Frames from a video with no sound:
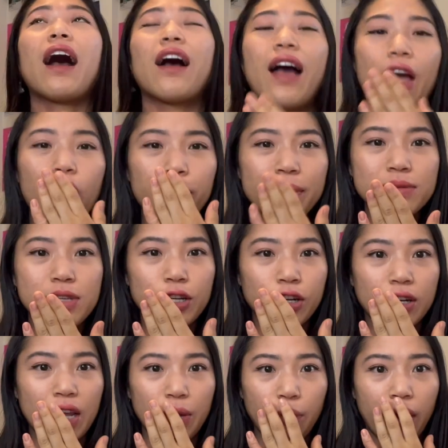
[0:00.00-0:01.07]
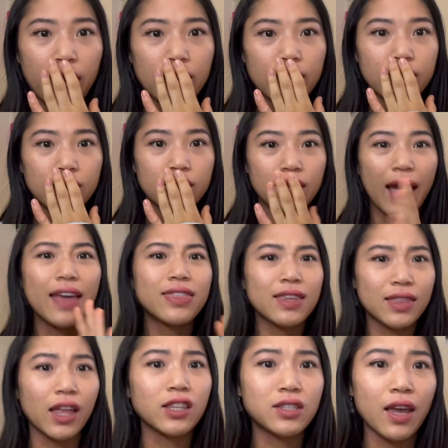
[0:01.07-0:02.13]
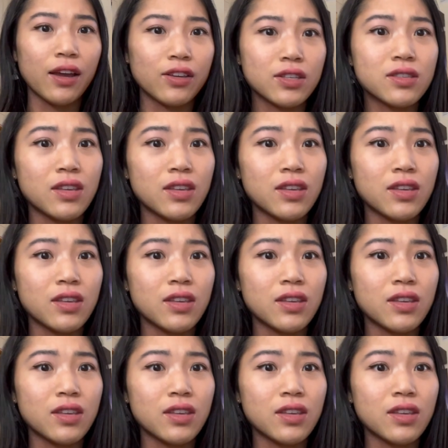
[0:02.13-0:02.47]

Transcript: I hope I'm saying her name right. I think that's how you